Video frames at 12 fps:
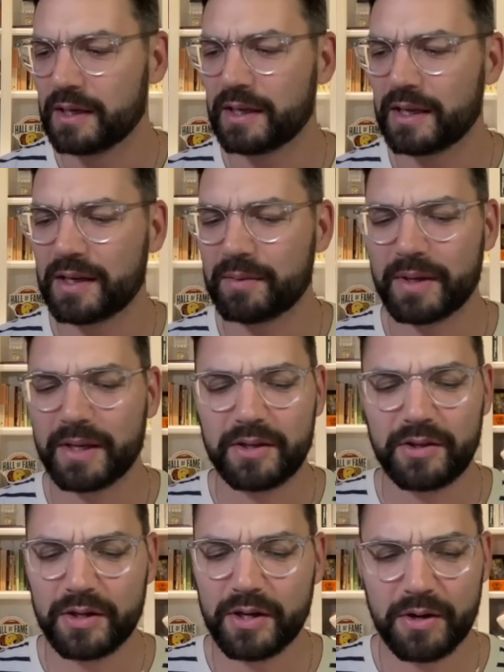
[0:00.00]
And I'm like,
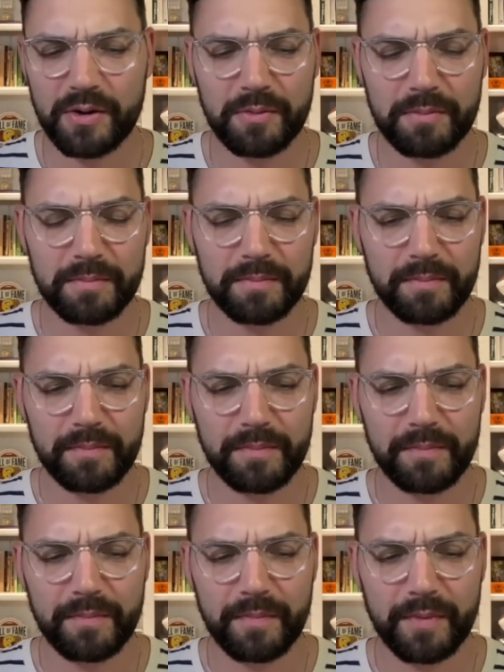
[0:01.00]
you know,
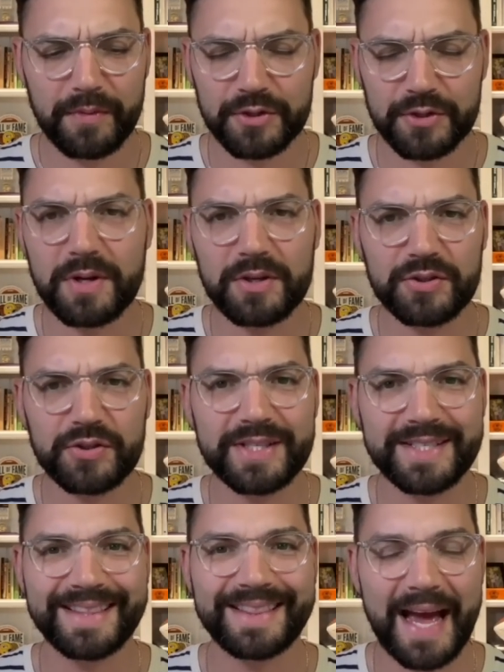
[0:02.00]
this roster
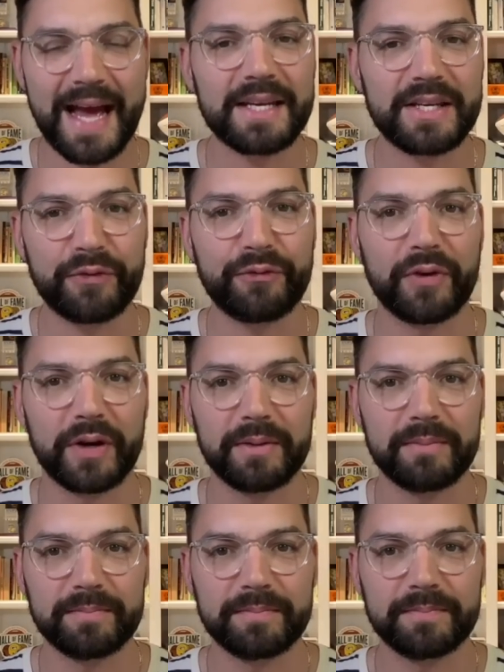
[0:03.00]
isn't that different
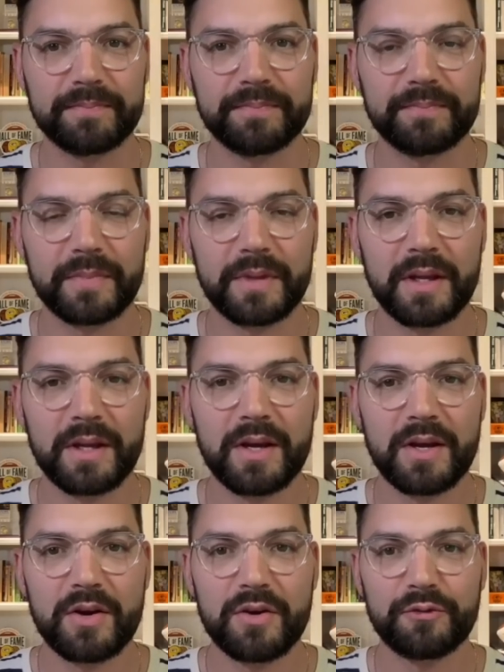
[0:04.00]

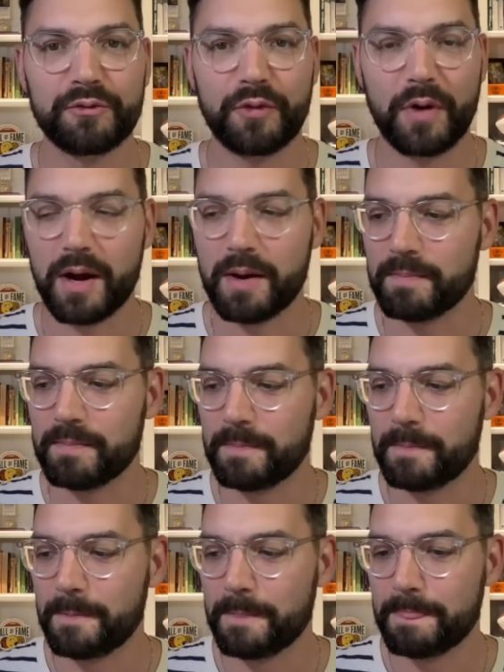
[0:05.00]

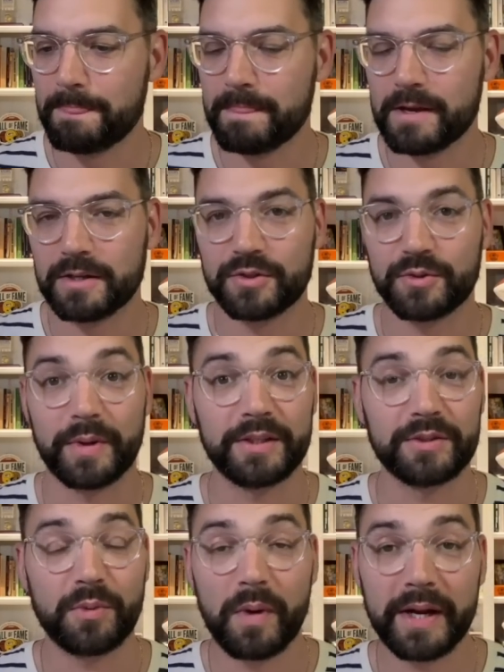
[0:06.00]
from
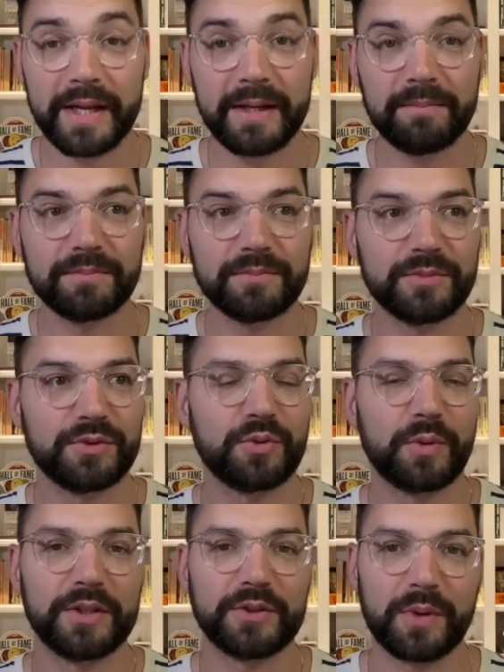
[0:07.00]
2020,
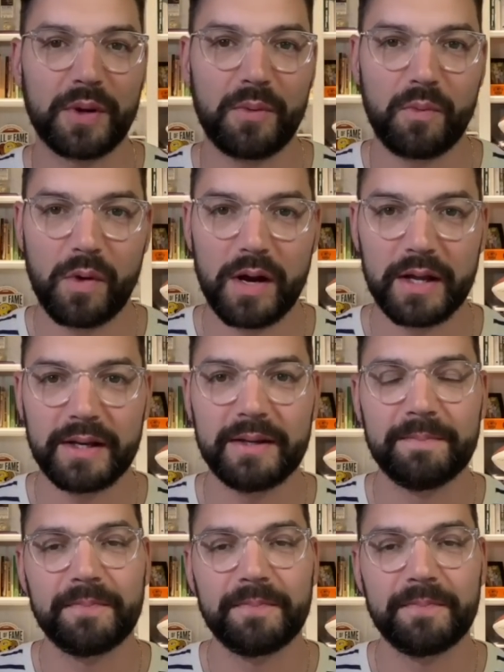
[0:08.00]
2021,